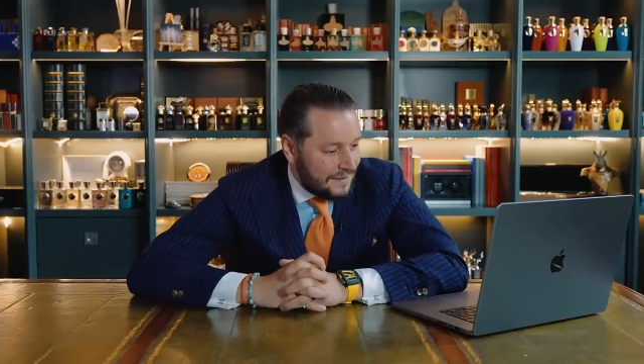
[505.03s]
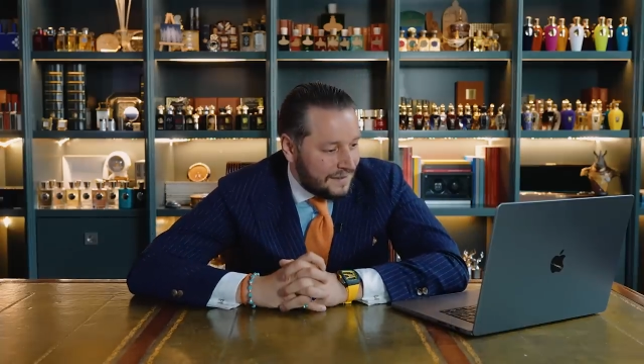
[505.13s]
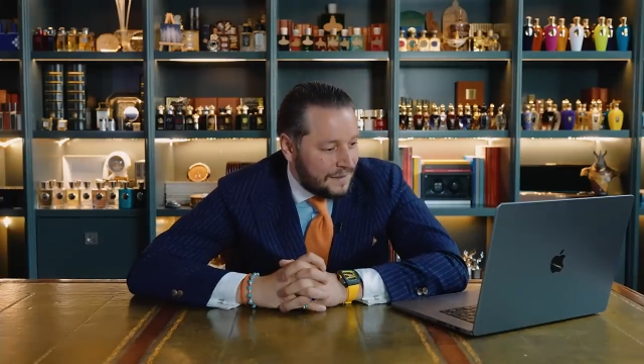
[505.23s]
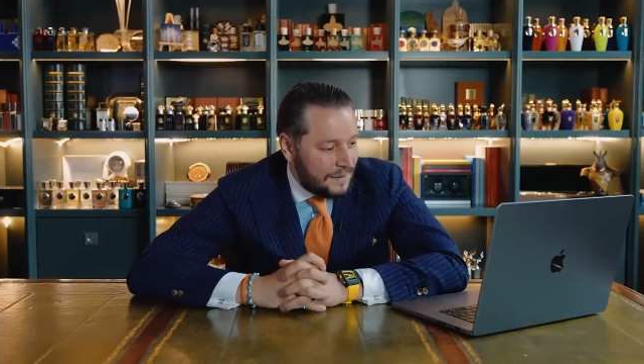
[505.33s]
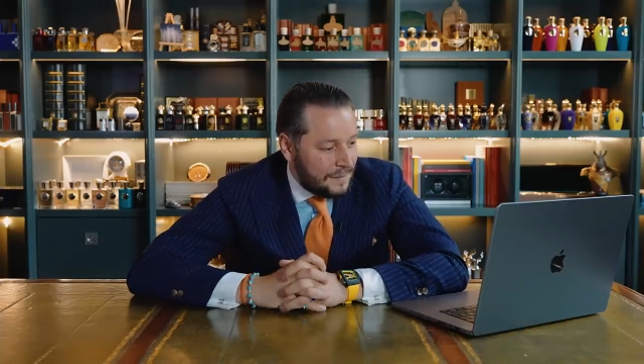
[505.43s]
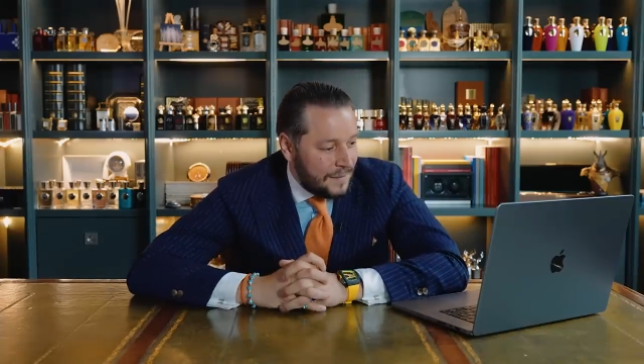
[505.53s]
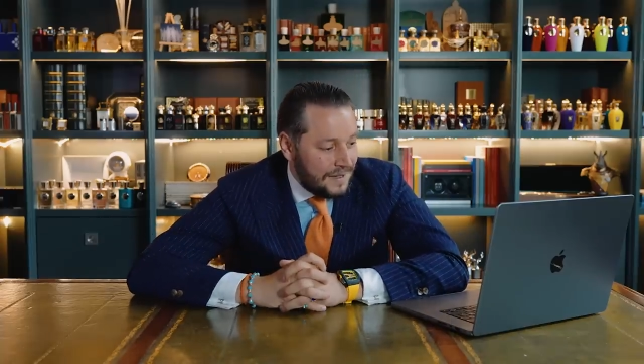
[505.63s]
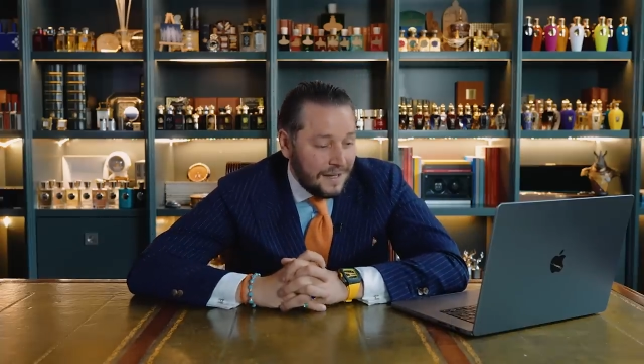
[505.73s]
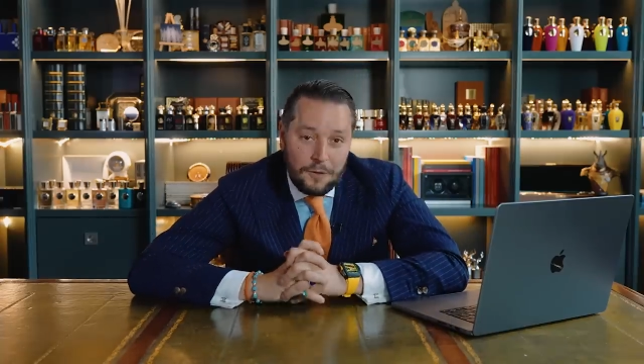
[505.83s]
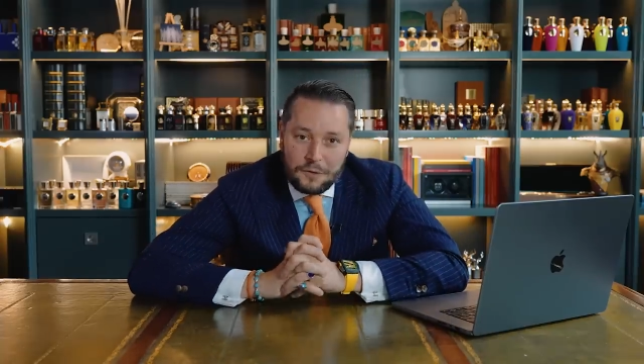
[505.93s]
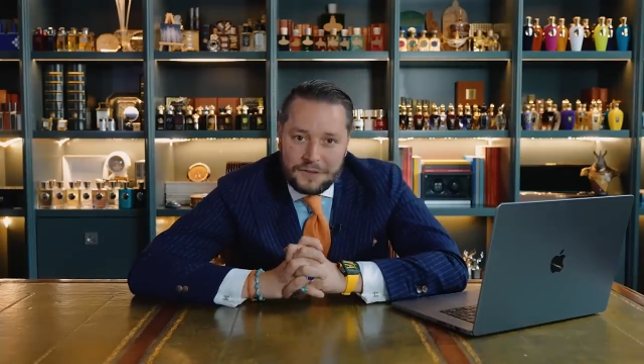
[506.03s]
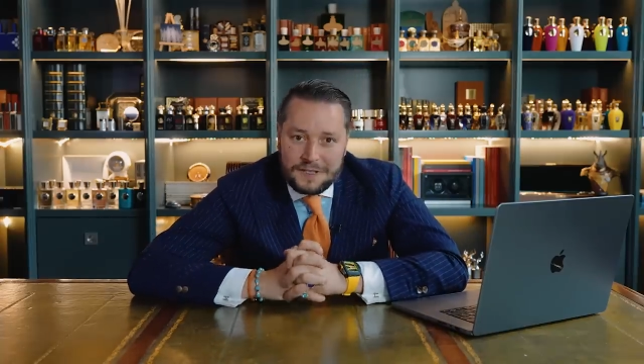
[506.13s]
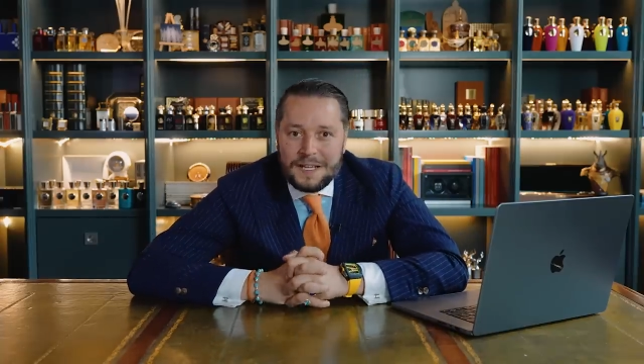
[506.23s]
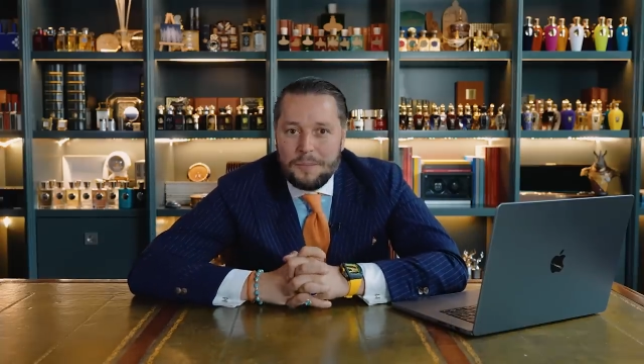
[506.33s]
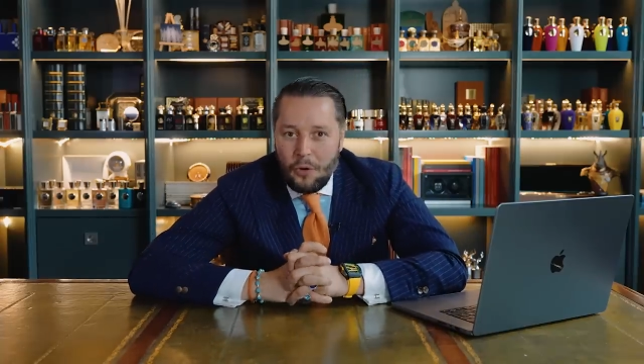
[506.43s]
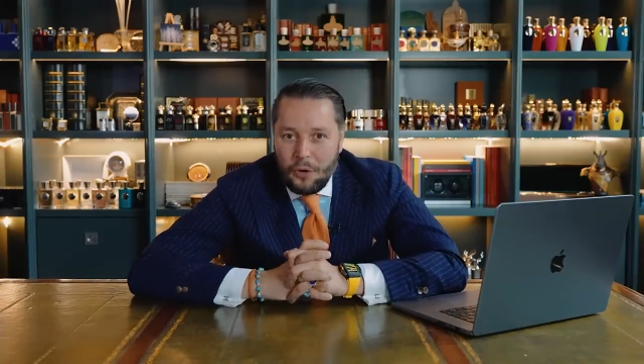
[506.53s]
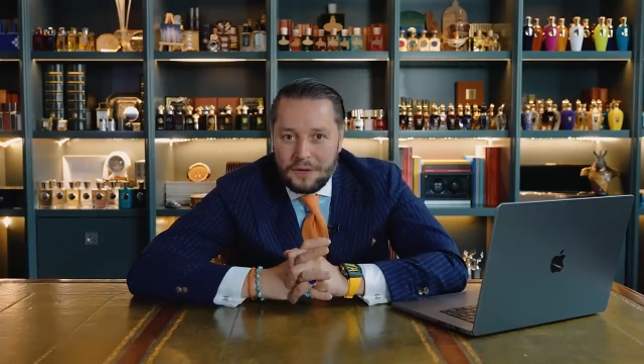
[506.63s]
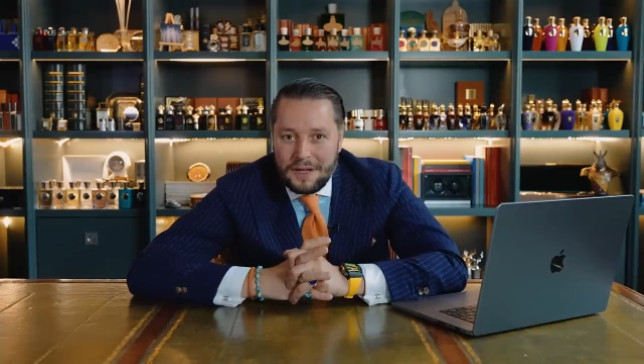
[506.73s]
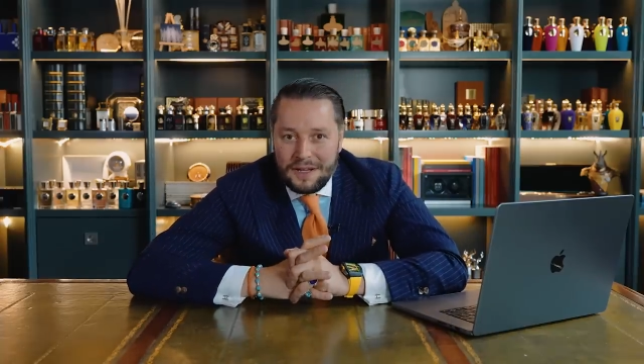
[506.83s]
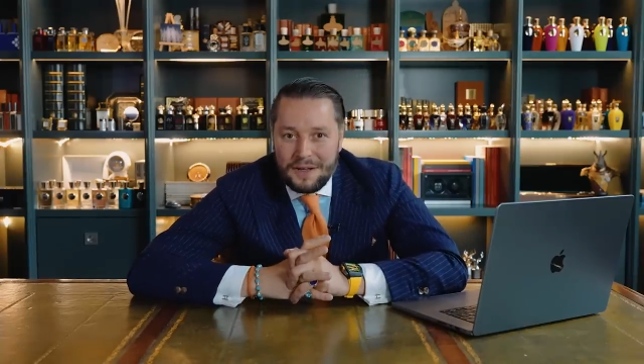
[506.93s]
And I will see him
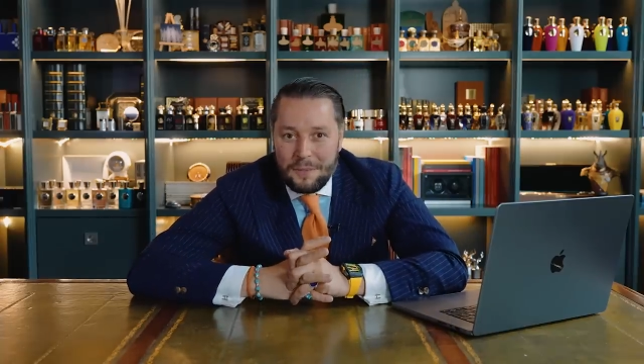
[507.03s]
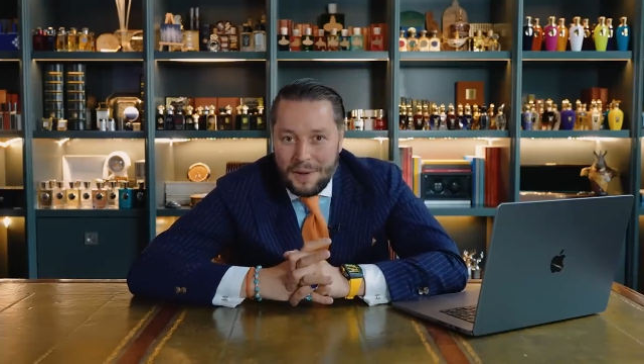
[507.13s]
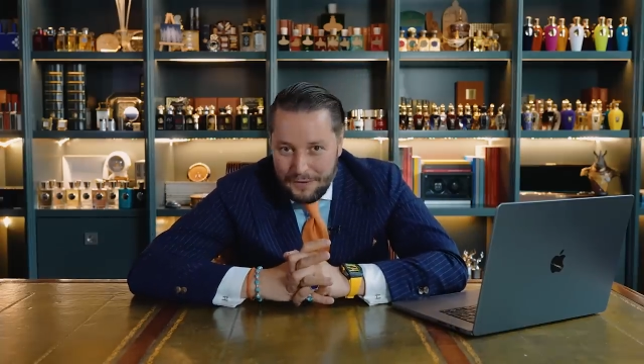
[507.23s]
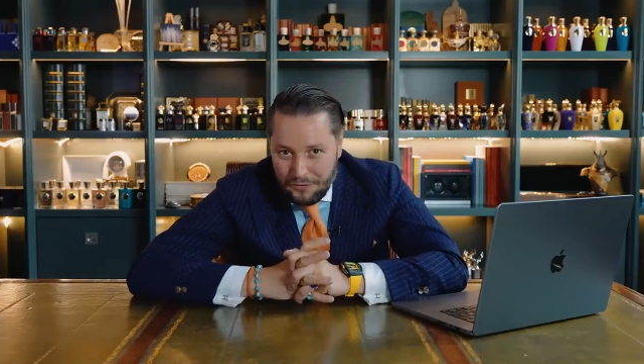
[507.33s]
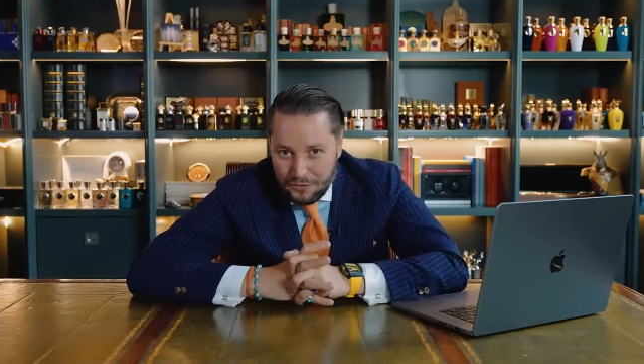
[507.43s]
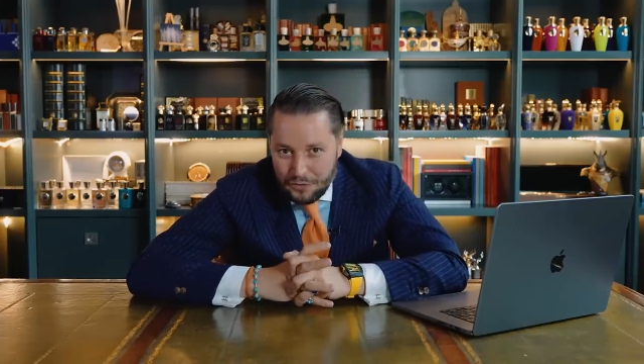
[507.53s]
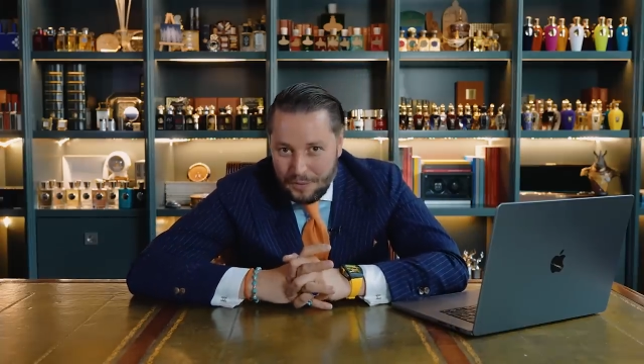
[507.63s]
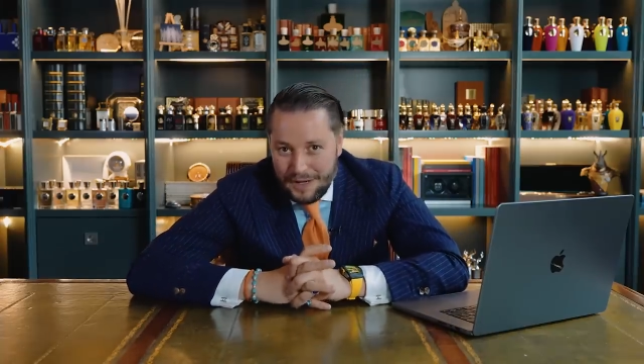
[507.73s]
on my For You